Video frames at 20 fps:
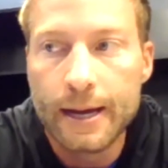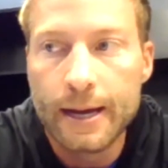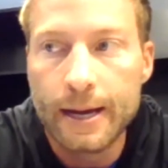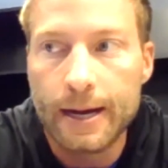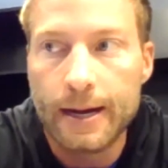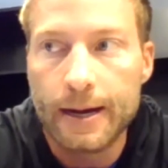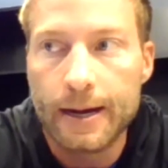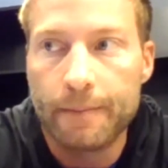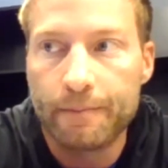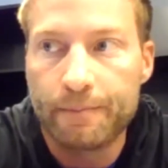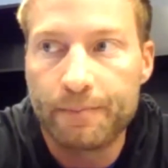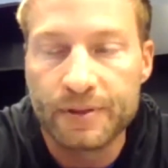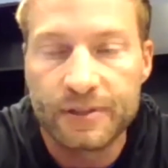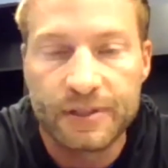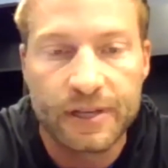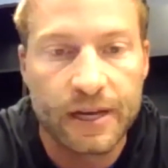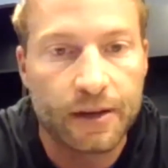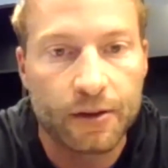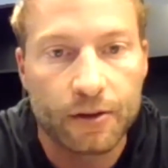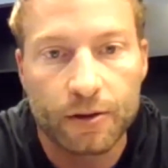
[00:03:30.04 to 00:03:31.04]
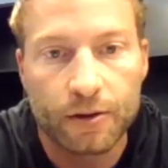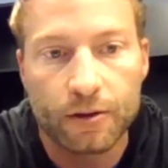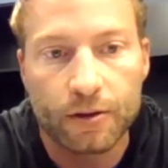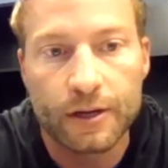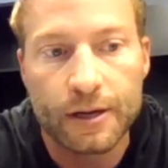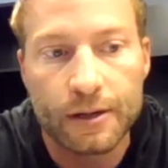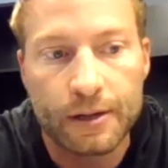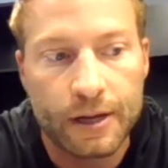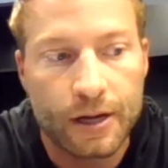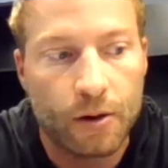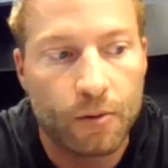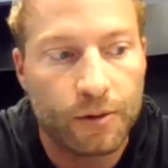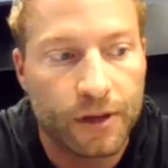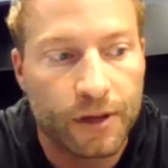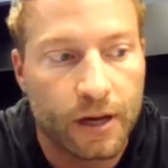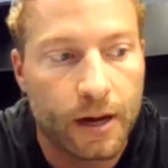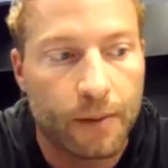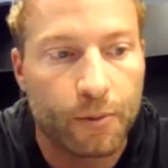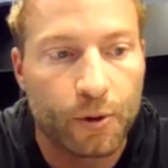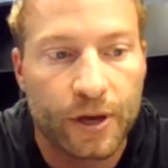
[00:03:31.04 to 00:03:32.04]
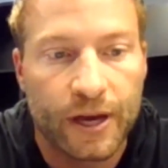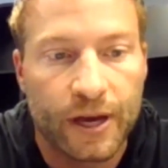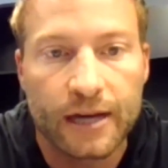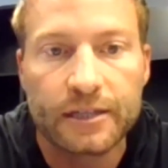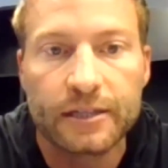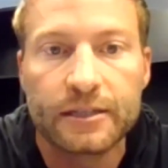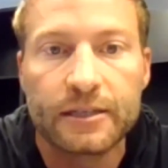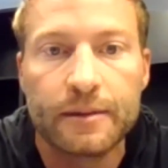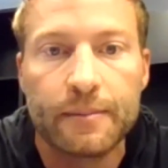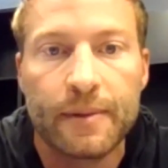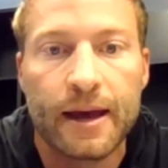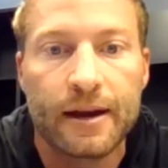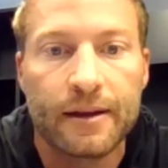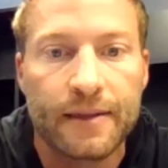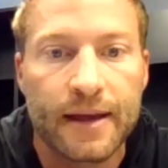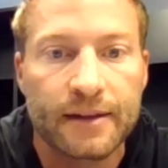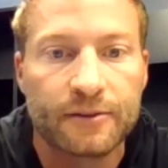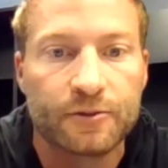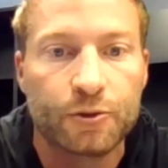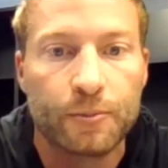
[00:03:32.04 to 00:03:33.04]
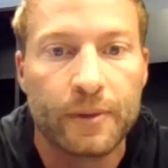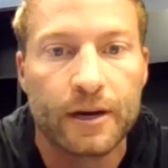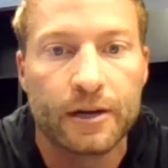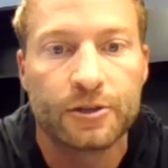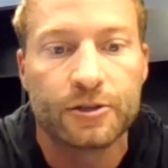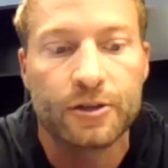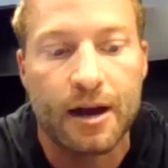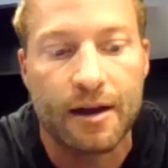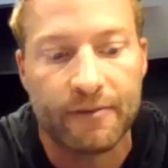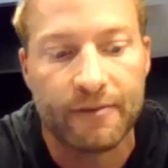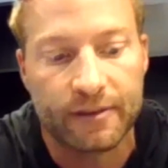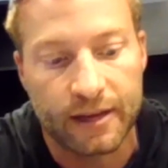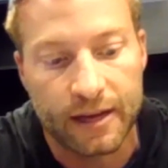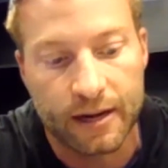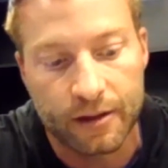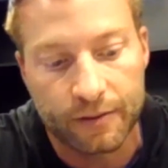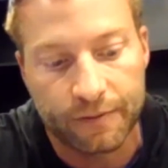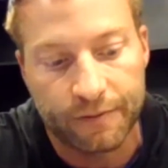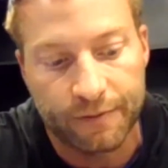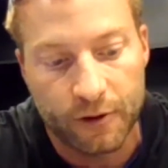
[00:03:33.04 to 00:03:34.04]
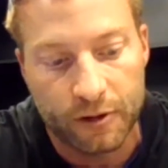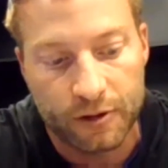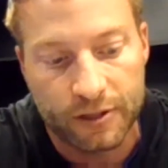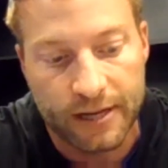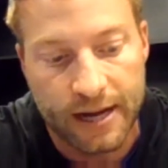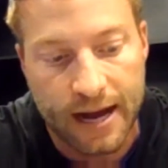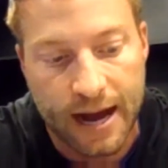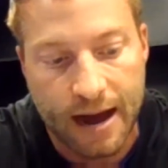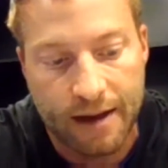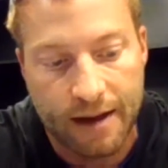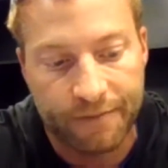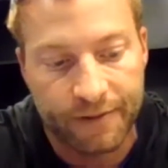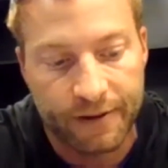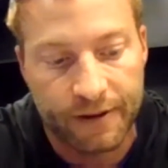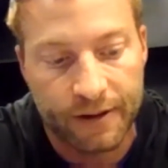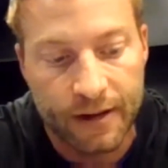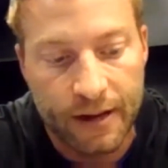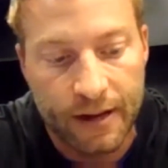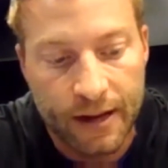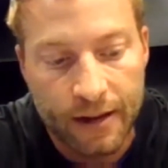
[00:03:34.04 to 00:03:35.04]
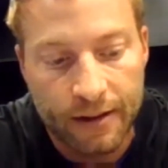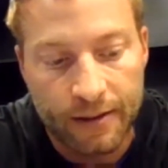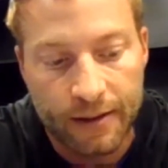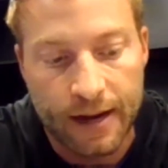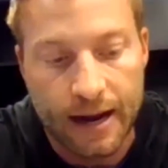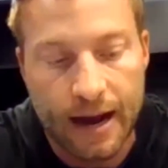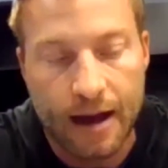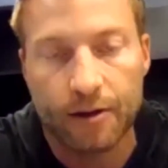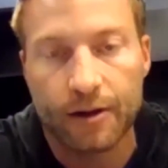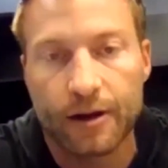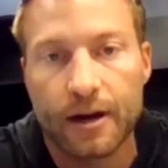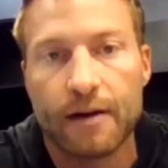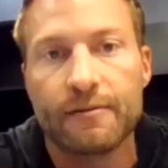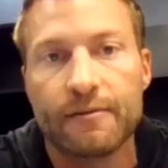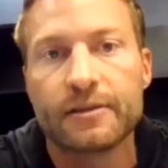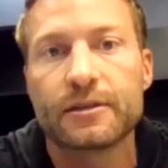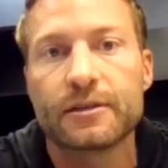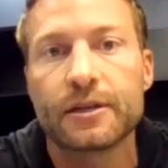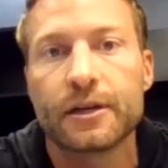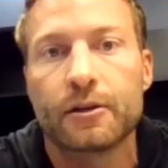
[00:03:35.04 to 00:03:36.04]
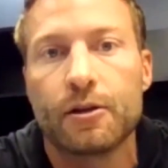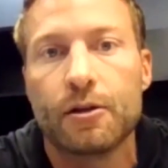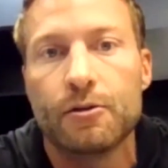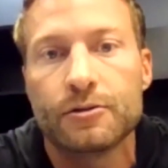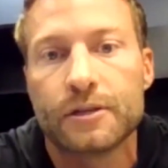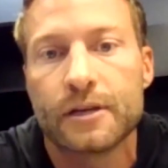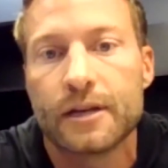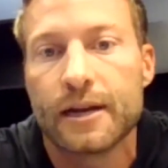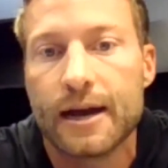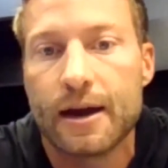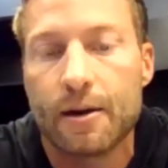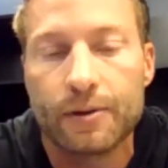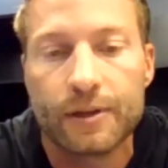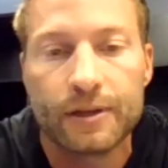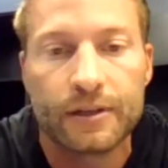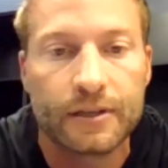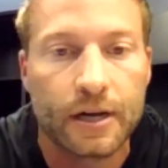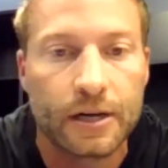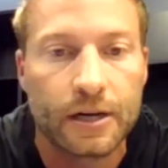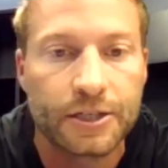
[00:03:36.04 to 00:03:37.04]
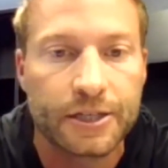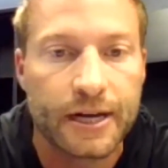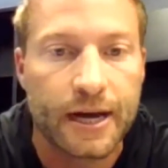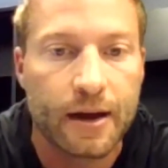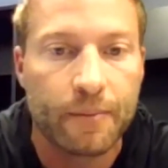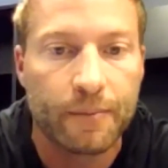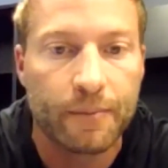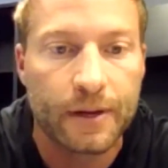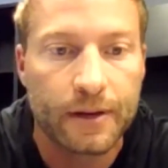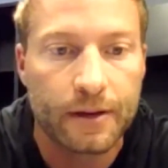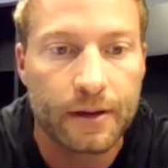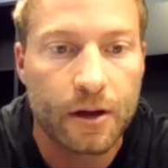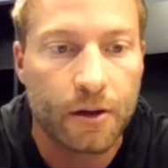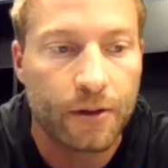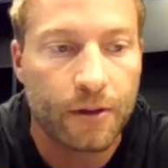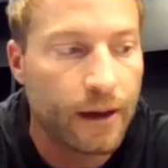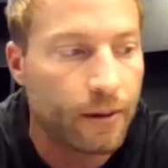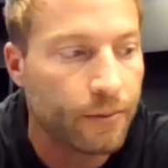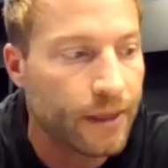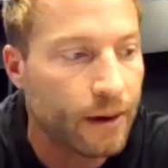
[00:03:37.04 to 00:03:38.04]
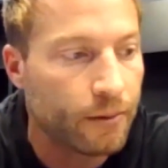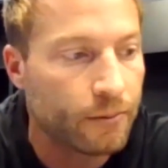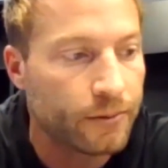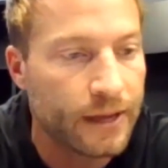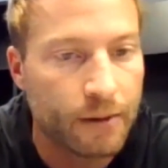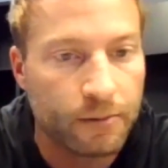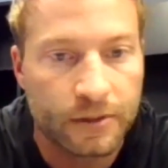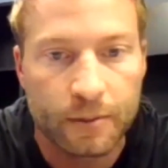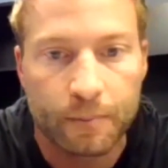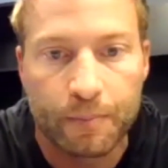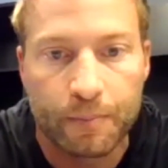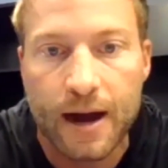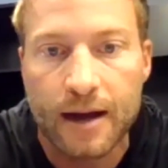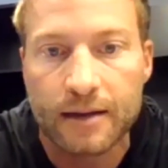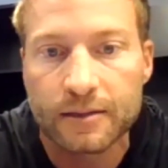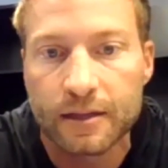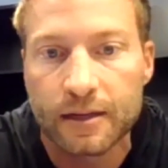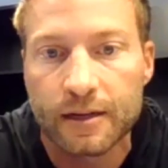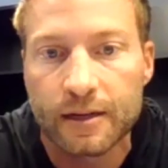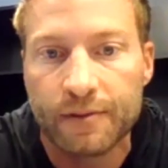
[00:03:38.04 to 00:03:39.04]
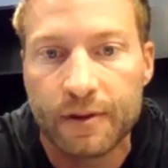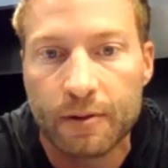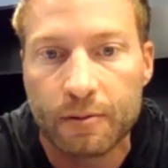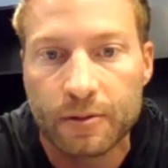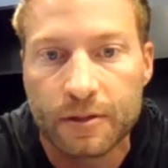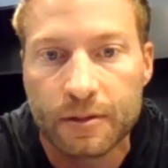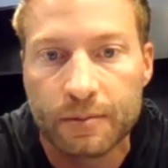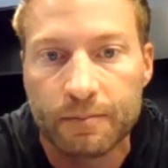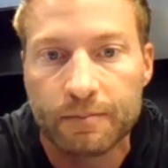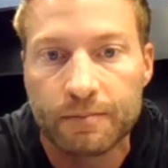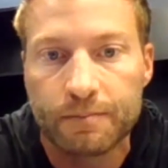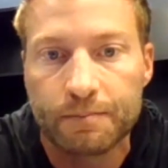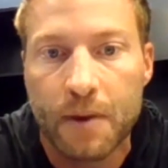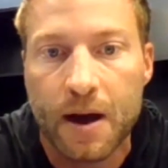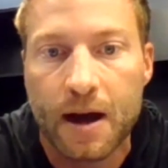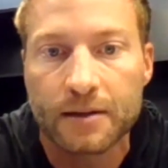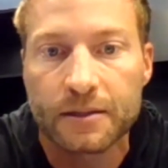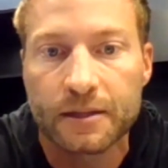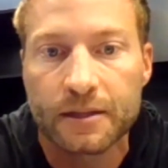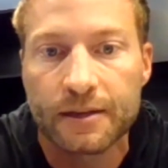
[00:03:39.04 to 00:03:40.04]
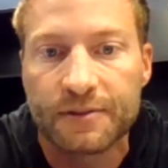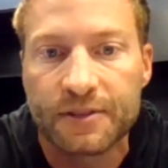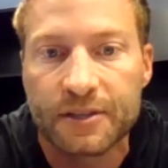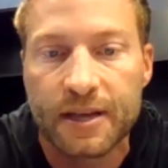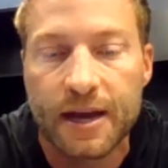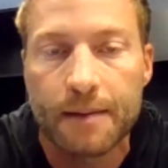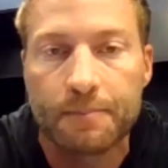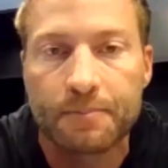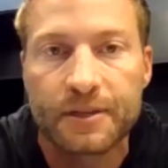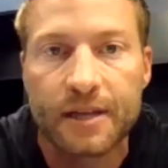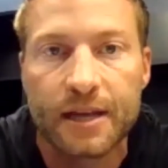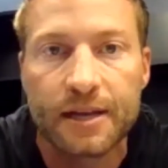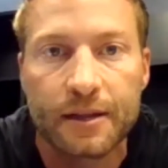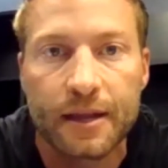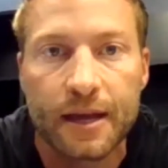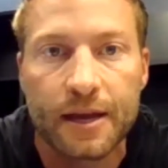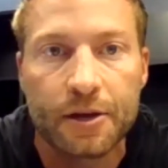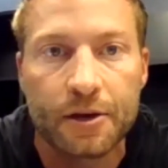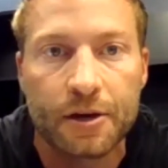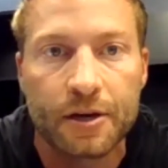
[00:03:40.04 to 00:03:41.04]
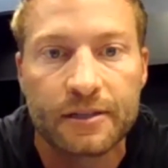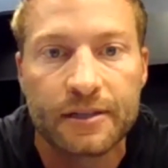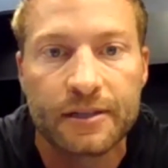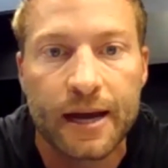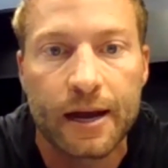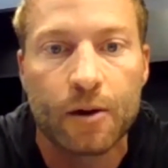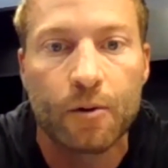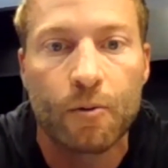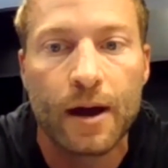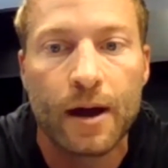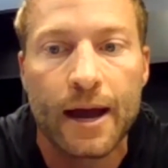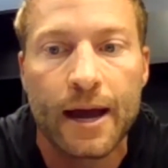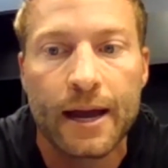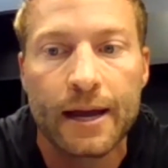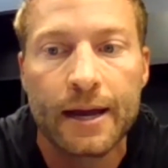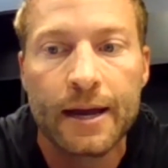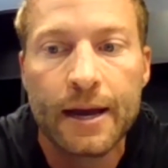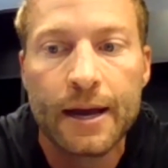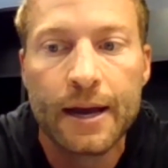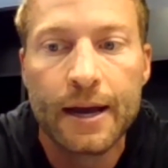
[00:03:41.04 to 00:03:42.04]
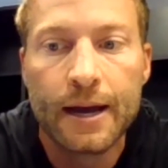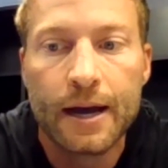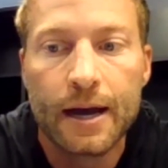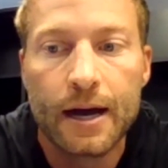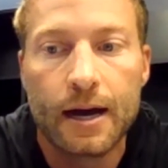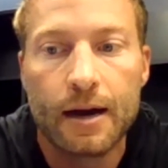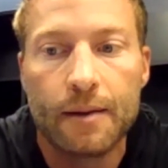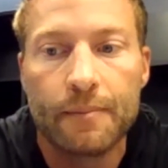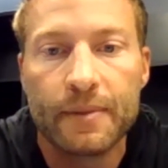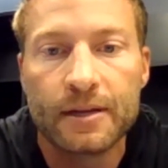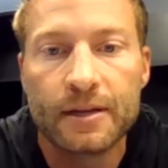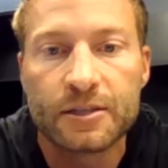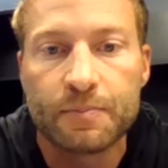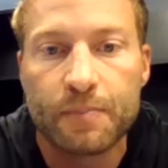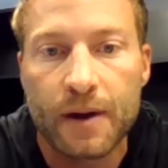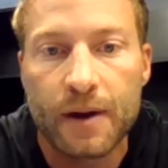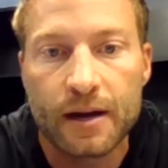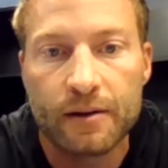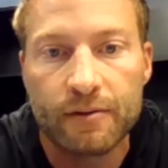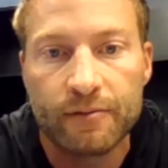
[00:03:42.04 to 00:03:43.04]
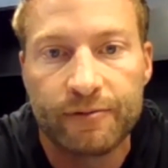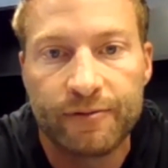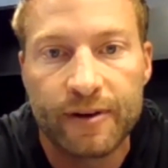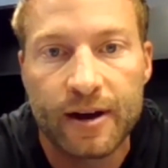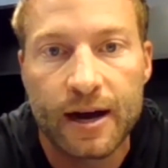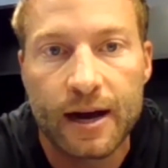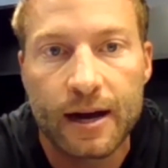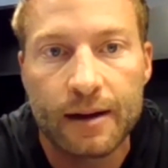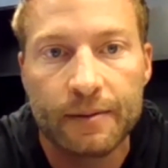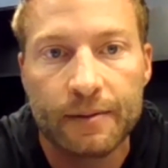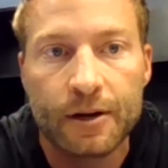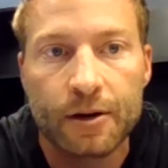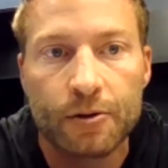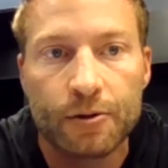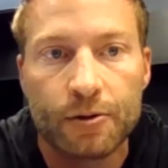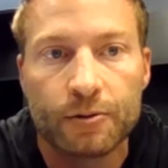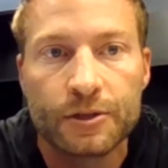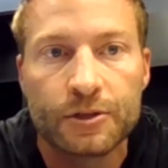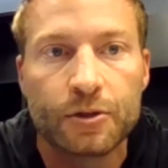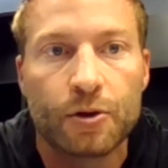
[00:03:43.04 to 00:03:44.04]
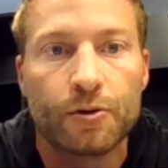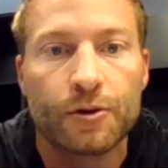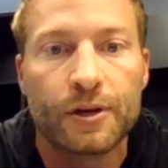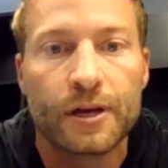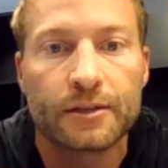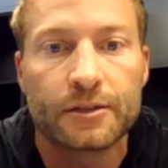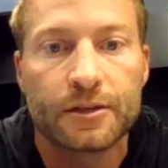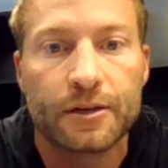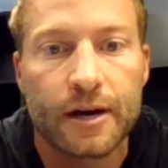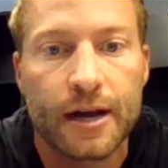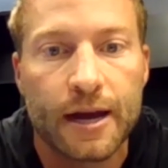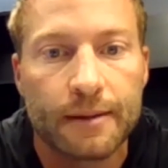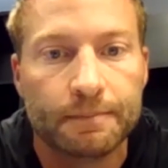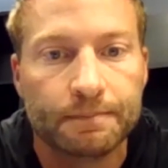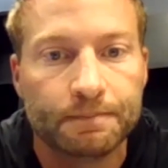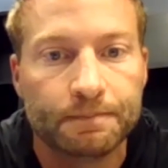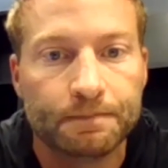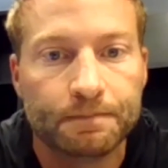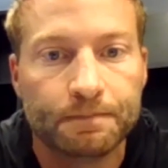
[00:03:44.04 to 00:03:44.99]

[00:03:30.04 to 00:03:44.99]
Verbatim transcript: Um, particularly, you know, with a couple catches he made in that two-minute drive at the end of the first half, and then Allen obviously closing it out with the touchdown. But no, that that that was a positive. There were some positive steps that that you could take away um, in spite of uh, you know the result yesterday.